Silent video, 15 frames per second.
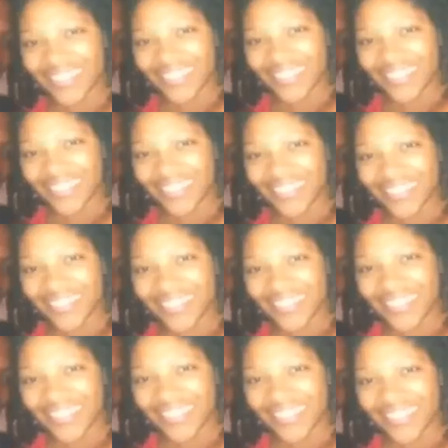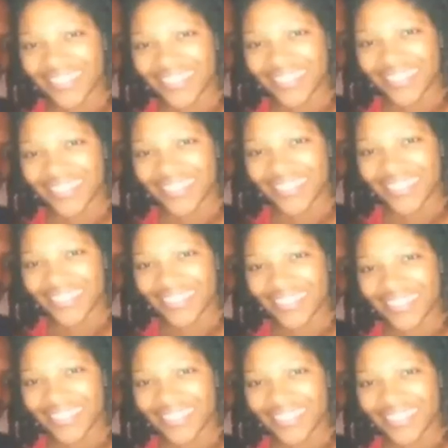
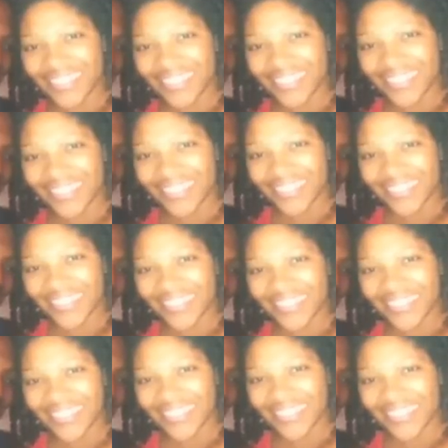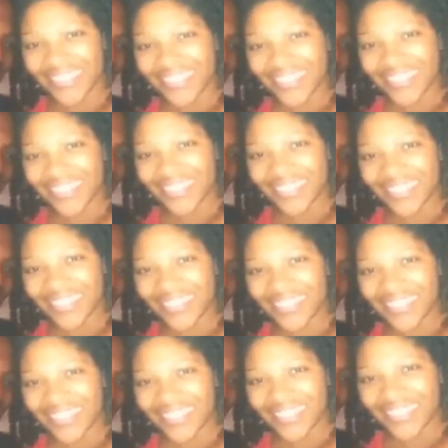
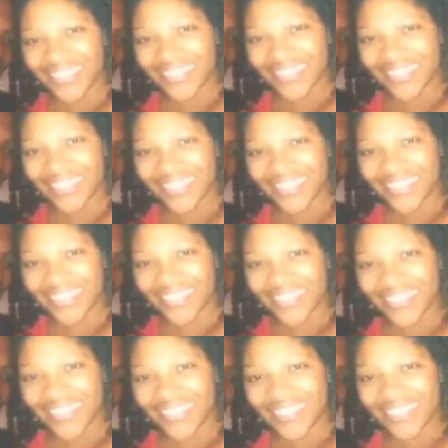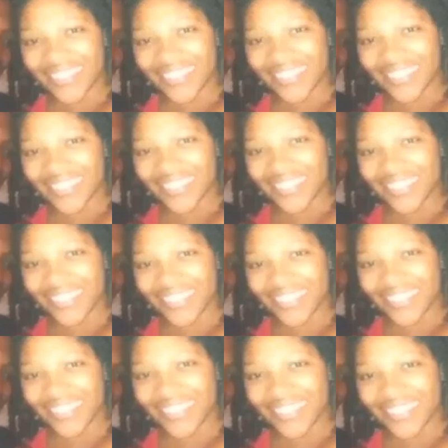
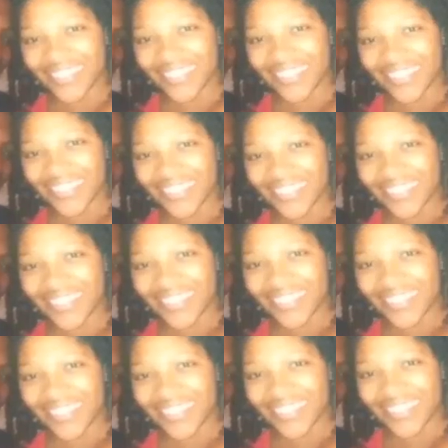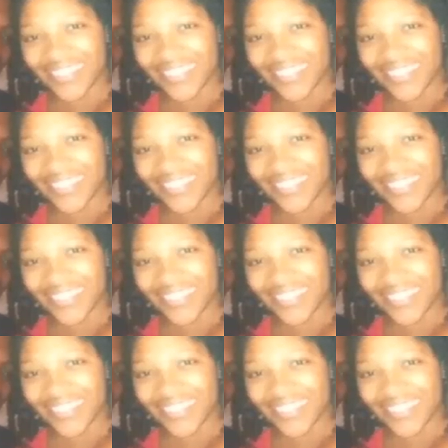[no speech]